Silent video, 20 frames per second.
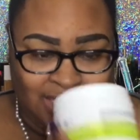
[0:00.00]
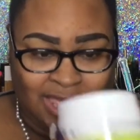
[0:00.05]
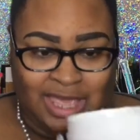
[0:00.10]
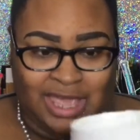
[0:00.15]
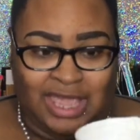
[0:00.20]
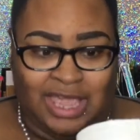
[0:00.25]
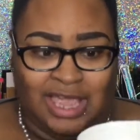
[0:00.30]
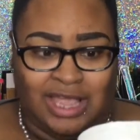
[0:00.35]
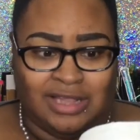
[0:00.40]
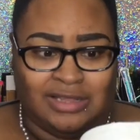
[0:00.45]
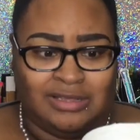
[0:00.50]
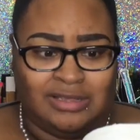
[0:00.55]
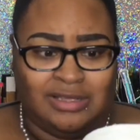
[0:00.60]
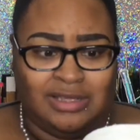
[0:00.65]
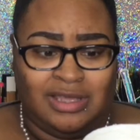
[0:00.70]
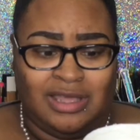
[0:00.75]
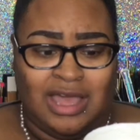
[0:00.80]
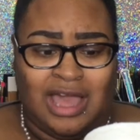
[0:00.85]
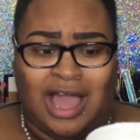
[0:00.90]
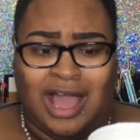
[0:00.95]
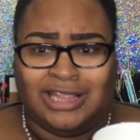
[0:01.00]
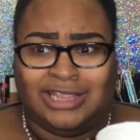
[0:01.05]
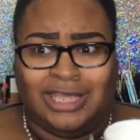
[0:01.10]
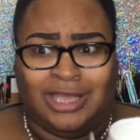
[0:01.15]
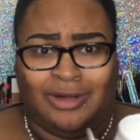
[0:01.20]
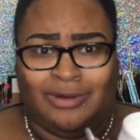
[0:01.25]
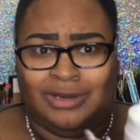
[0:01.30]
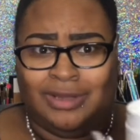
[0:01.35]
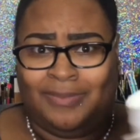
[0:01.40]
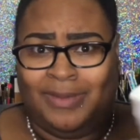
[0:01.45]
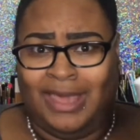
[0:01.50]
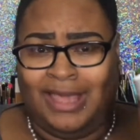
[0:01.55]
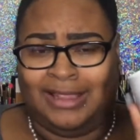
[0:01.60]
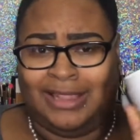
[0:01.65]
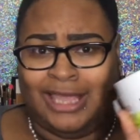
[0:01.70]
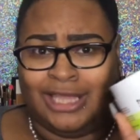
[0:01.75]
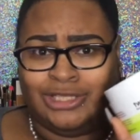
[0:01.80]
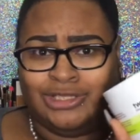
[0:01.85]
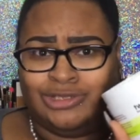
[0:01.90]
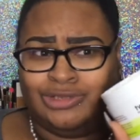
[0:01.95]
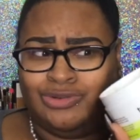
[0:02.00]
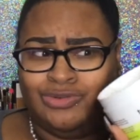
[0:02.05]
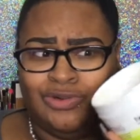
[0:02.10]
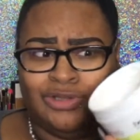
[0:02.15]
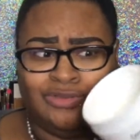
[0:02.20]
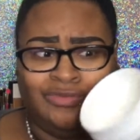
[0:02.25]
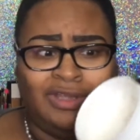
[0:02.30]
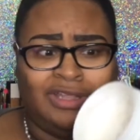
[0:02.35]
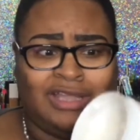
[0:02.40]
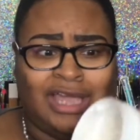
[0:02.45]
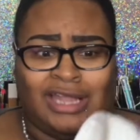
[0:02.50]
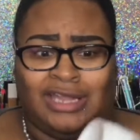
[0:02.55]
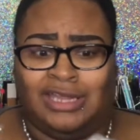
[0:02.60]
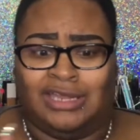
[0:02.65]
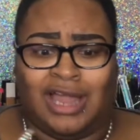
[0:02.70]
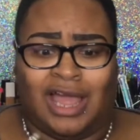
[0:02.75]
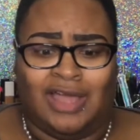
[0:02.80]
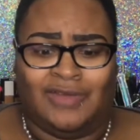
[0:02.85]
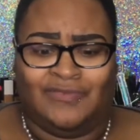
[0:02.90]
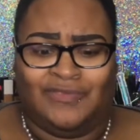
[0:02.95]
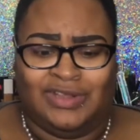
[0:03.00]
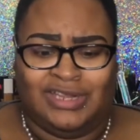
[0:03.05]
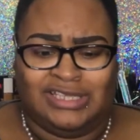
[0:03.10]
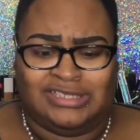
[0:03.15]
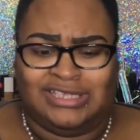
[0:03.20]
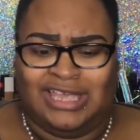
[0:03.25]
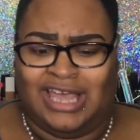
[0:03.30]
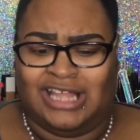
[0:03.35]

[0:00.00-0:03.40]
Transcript: And I think I only paid like $2 or $3.99 for this